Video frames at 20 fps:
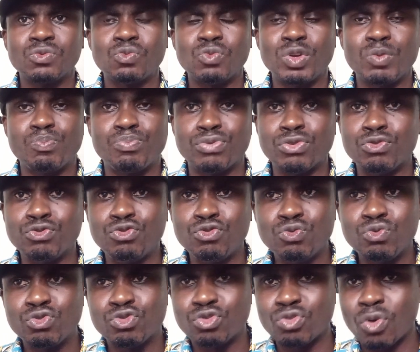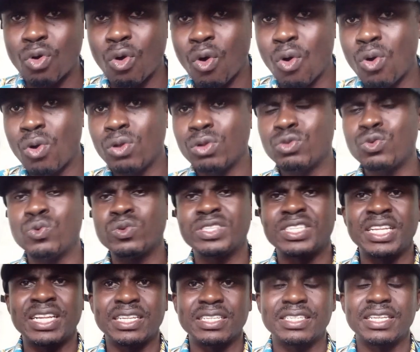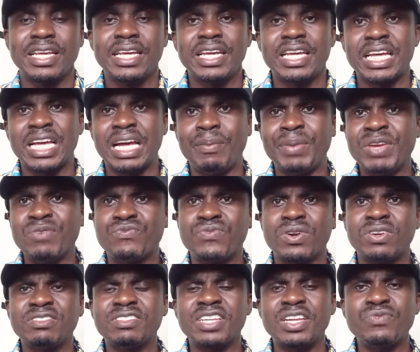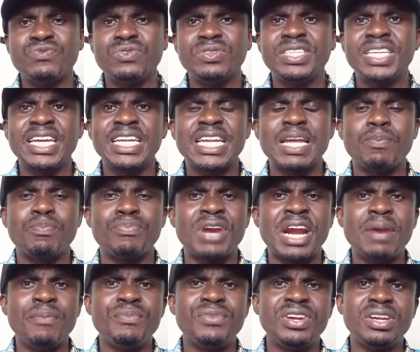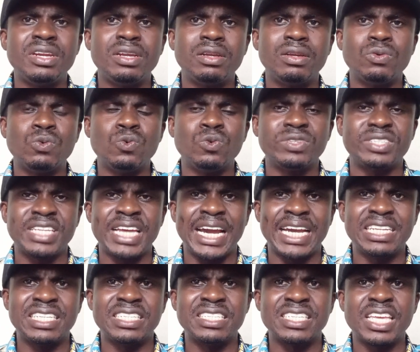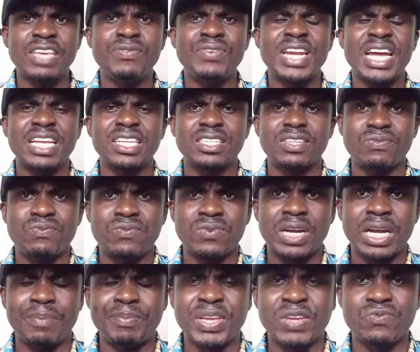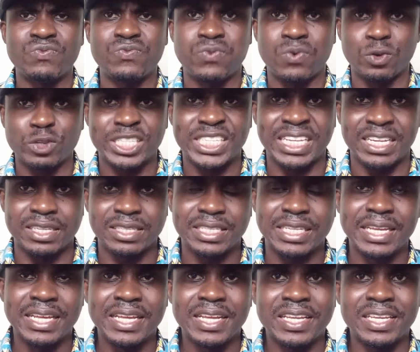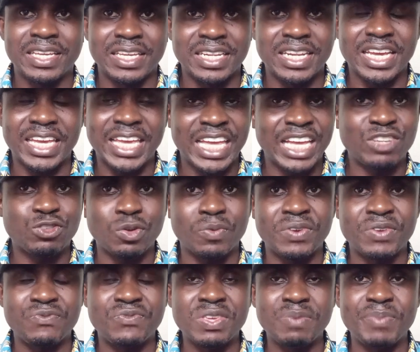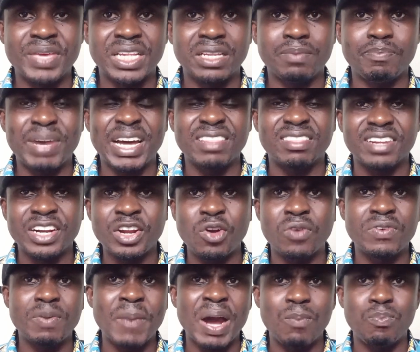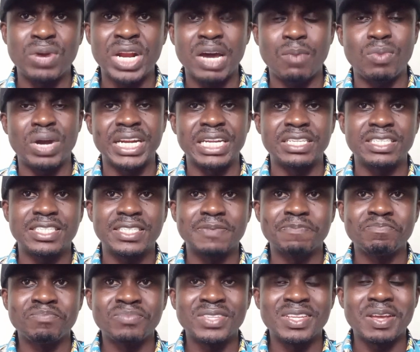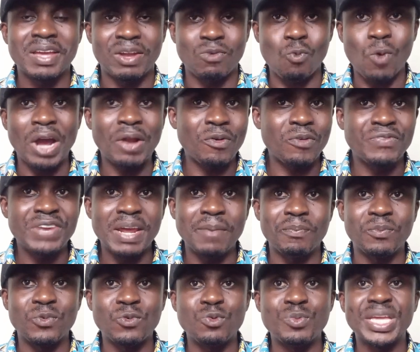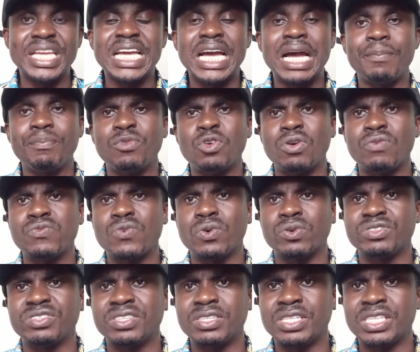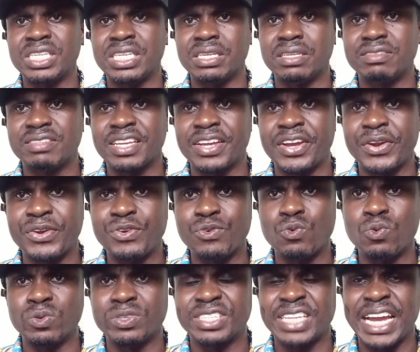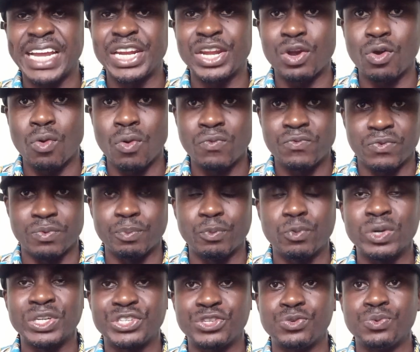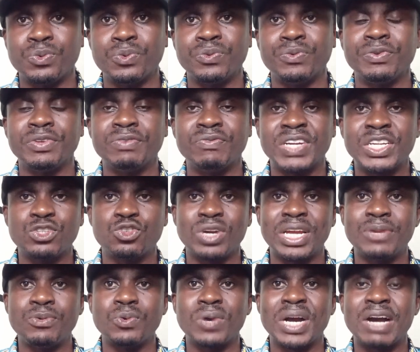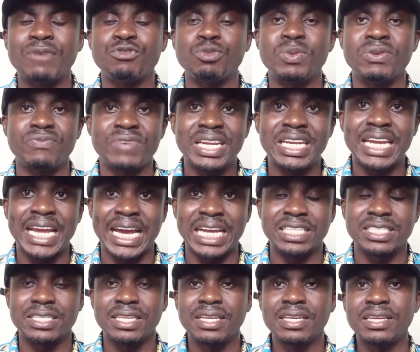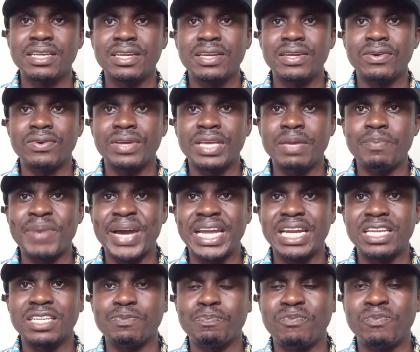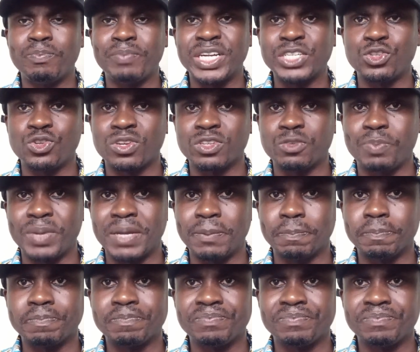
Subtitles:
we produce all those cells. For instance, if you take the primary oocyte, it's giving us 4 cells in the case of the female, but 3 of them are polar bodies, and 1 of them will become, of course, the secondary oocyte, the ovum, which you eventually will have to be fertilized, okay, by the mature sperm.